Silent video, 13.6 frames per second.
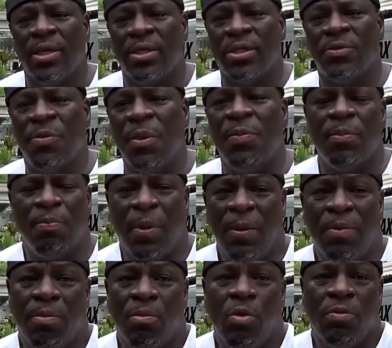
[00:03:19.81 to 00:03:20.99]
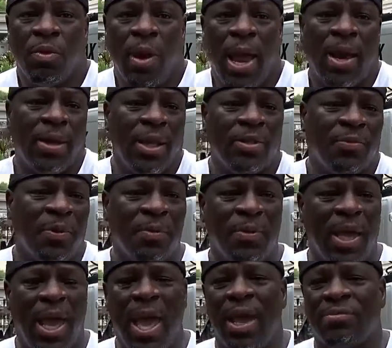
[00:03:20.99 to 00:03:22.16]
Because people move around other people
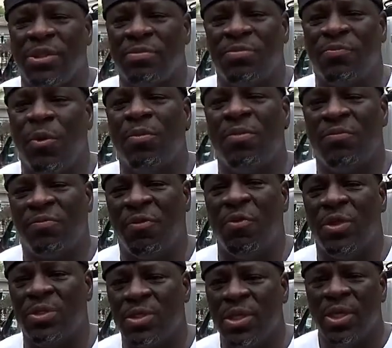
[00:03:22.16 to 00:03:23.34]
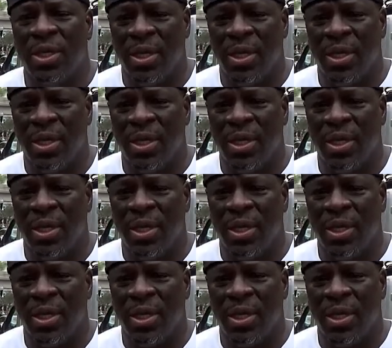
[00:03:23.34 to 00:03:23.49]
to have some form of influence.